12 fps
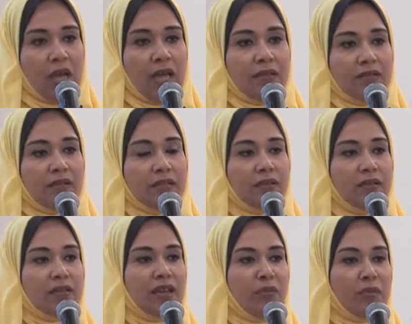And this
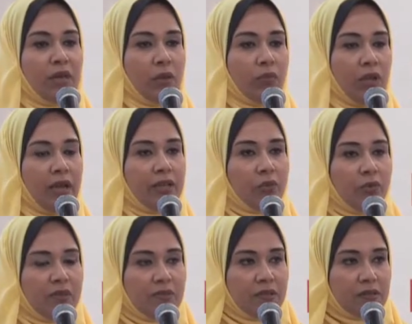test can be applied
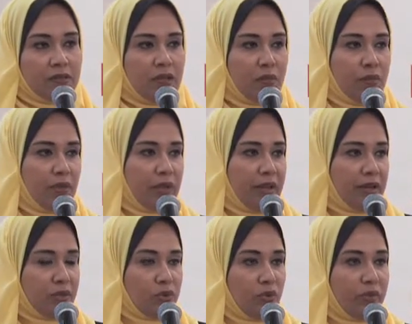with this simple
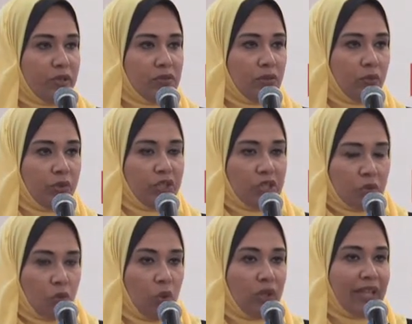instrument, which is
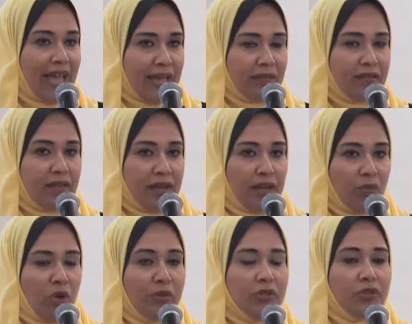called hand
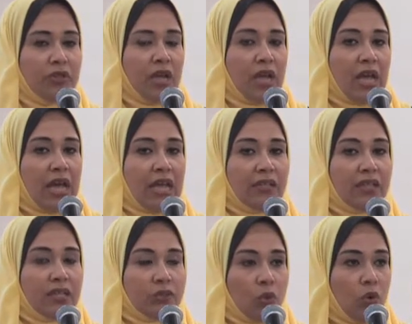dynamometer, and
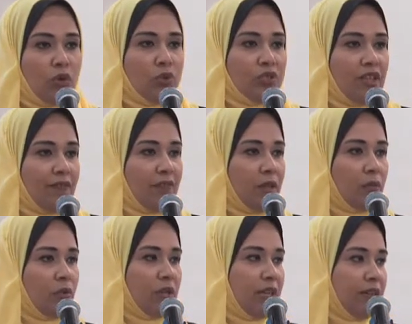it's almost
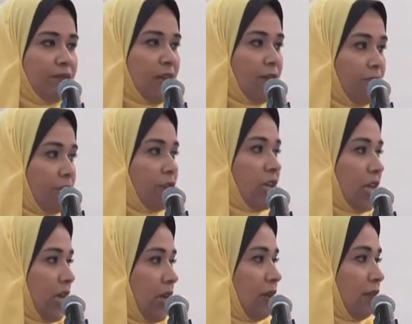available in every
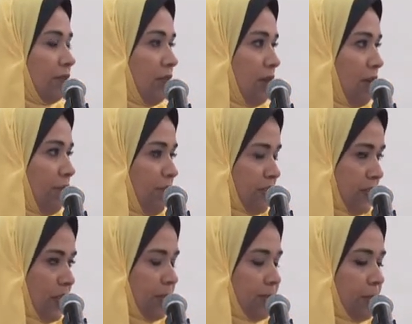health
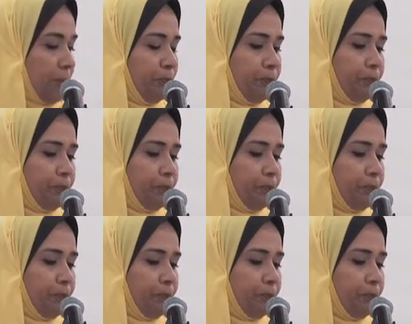facility.